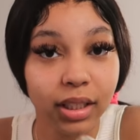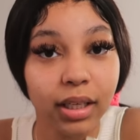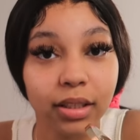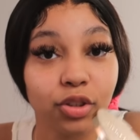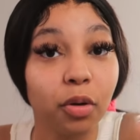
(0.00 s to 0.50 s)

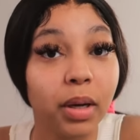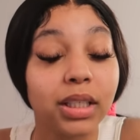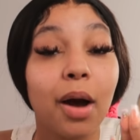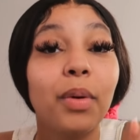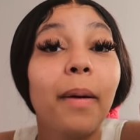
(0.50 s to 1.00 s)
linen so much
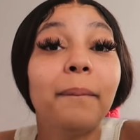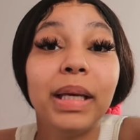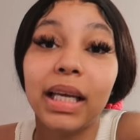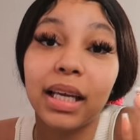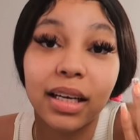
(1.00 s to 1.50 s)
i want to
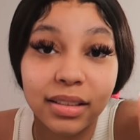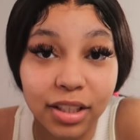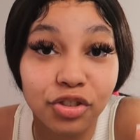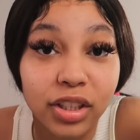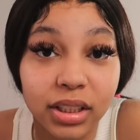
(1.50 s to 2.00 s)
be a
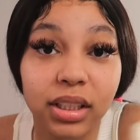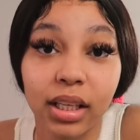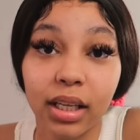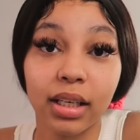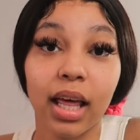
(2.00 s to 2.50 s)
sun-drenched
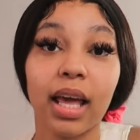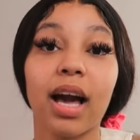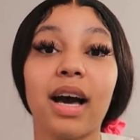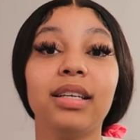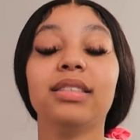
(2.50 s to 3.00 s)
linen like
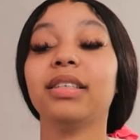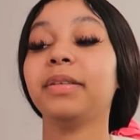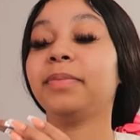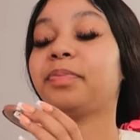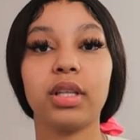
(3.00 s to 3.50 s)

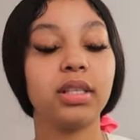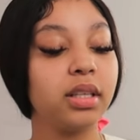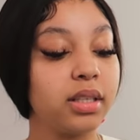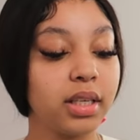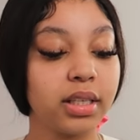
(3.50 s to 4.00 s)
honestly so these
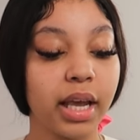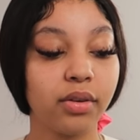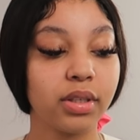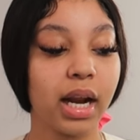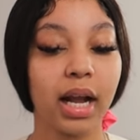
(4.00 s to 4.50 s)
are the six
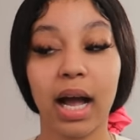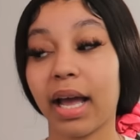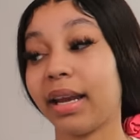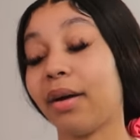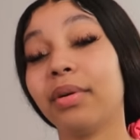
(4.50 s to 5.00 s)
candles that i got
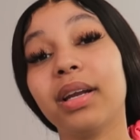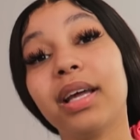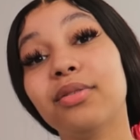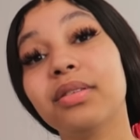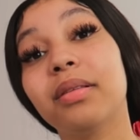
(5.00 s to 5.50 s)
and now we're gonna
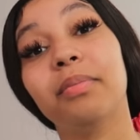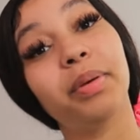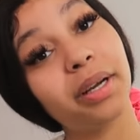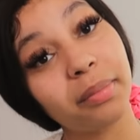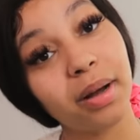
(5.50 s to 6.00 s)
get onto the
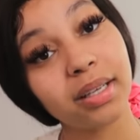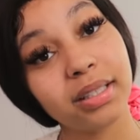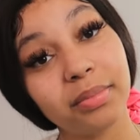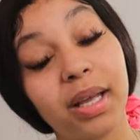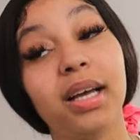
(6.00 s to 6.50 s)
bigger
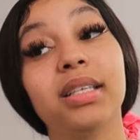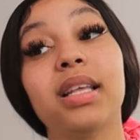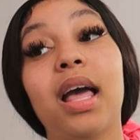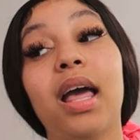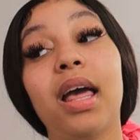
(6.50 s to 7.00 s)
boxes because
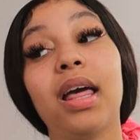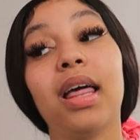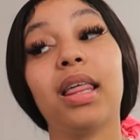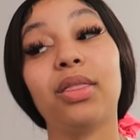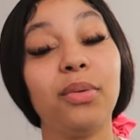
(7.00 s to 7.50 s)

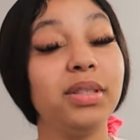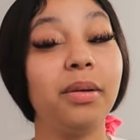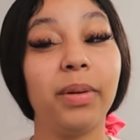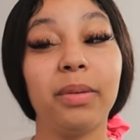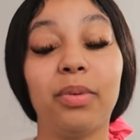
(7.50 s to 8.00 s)
those are
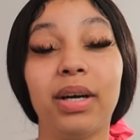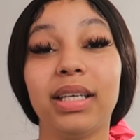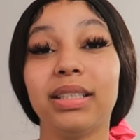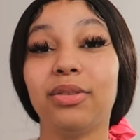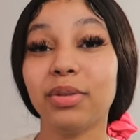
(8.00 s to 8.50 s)
the big
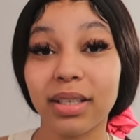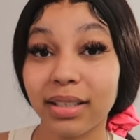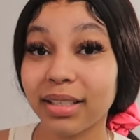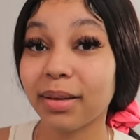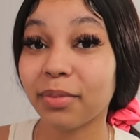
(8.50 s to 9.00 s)
boys those are the
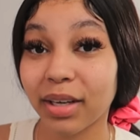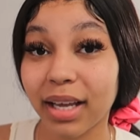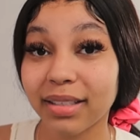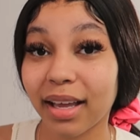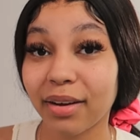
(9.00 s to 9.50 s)
things i'm really
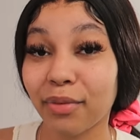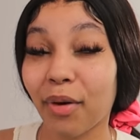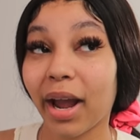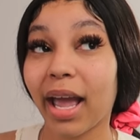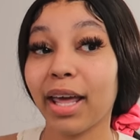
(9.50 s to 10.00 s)
excited
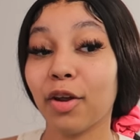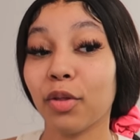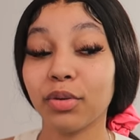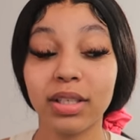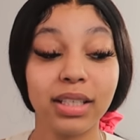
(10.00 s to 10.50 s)
for and
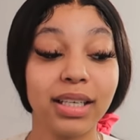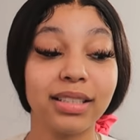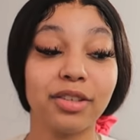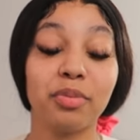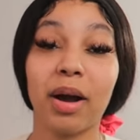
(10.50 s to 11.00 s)
those are the things
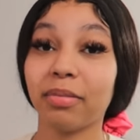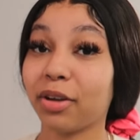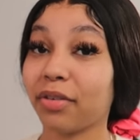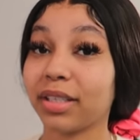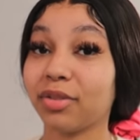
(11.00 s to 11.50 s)
that you
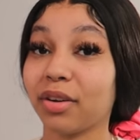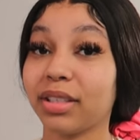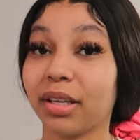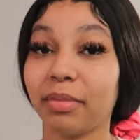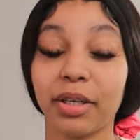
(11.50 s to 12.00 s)
probably already saw on
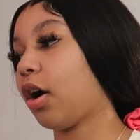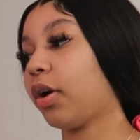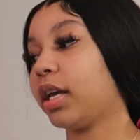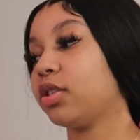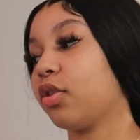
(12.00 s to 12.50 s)
the thumbnail
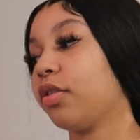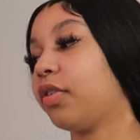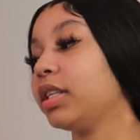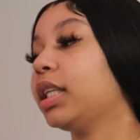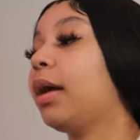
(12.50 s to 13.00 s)
okay so the
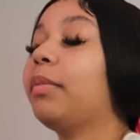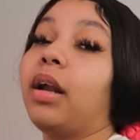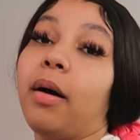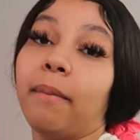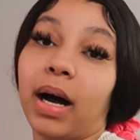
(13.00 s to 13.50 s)
first thing i'm going
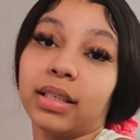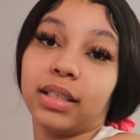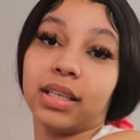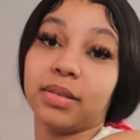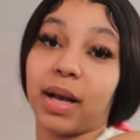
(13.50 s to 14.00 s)
to unbox
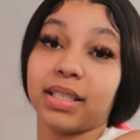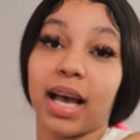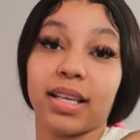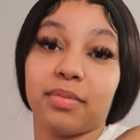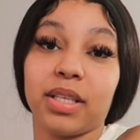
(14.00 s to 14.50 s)
is my
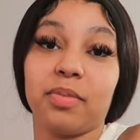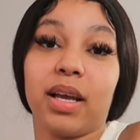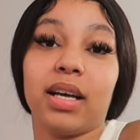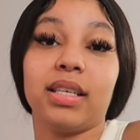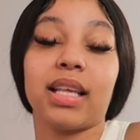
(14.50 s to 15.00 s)
tasmans
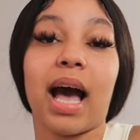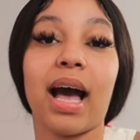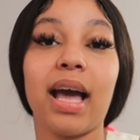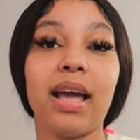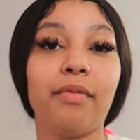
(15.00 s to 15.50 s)
because
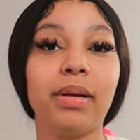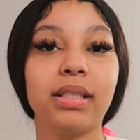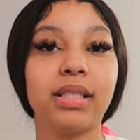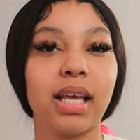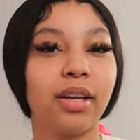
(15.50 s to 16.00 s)
i've
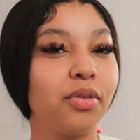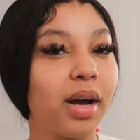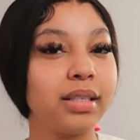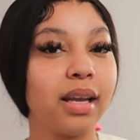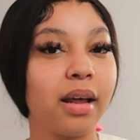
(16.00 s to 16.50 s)
been telling you
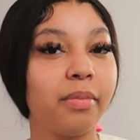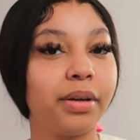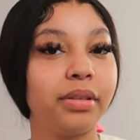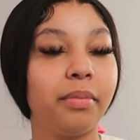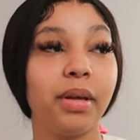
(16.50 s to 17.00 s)
guys a lot
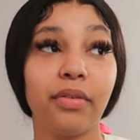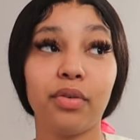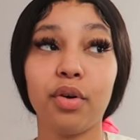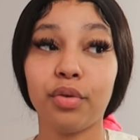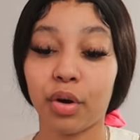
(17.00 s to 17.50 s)
about them but if
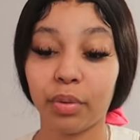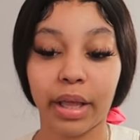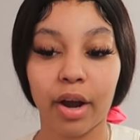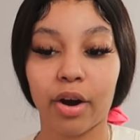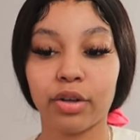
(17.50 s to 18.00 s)
you don't know what
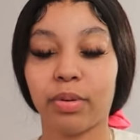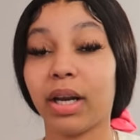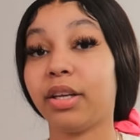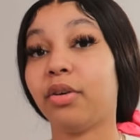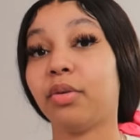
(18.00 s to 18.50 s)
they are you
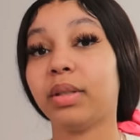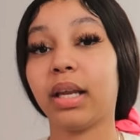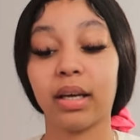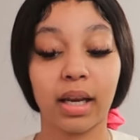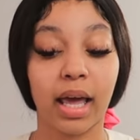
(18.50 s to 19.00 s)
probably don't know what they look